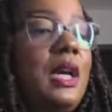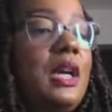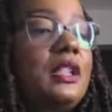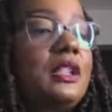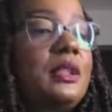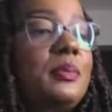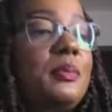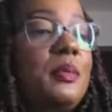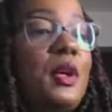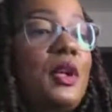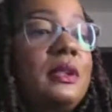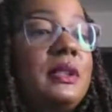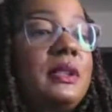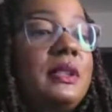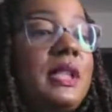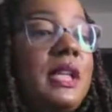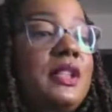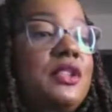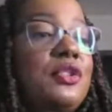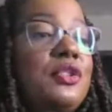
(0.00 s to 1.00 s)
Her small
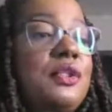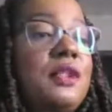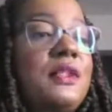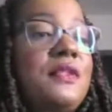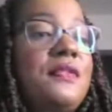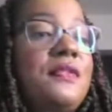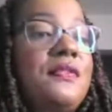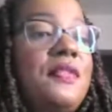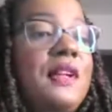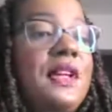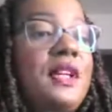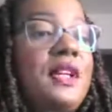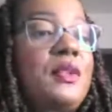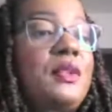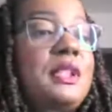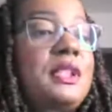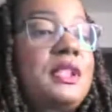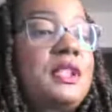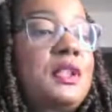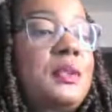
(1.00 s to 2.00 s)
stature and
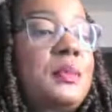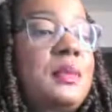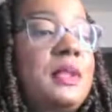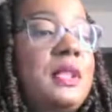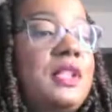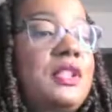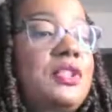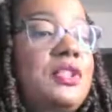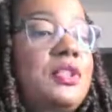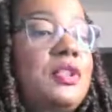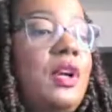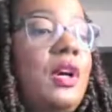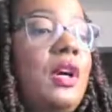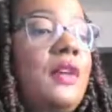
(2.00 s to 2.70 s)
fiery determination